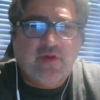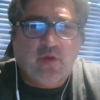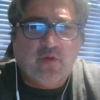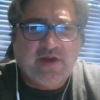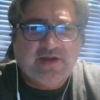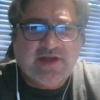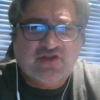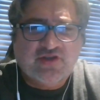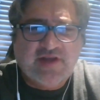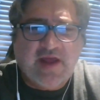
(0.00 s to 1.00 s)

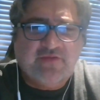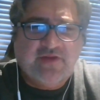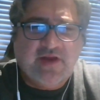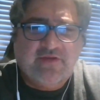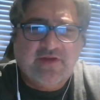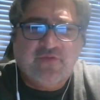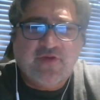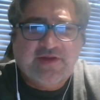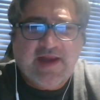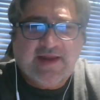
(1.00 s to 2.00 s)
organizations, they have
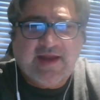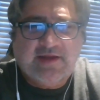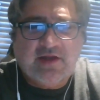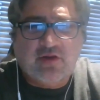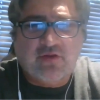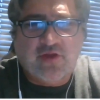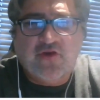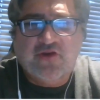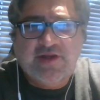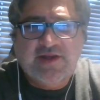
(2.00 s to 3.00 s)
different delegated
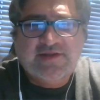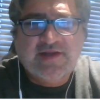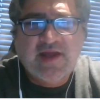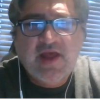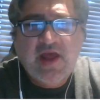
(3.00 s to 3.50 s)
authorities.